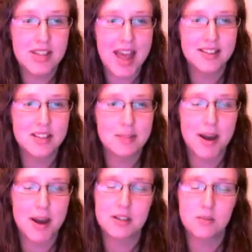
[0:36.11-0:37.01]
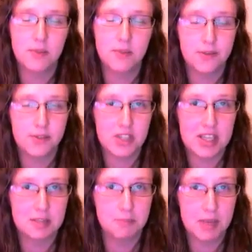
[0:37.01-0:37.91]
10 to the minus
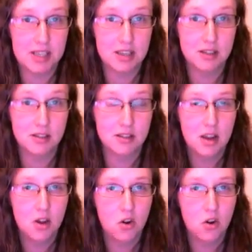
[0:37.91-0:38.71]
15 meters,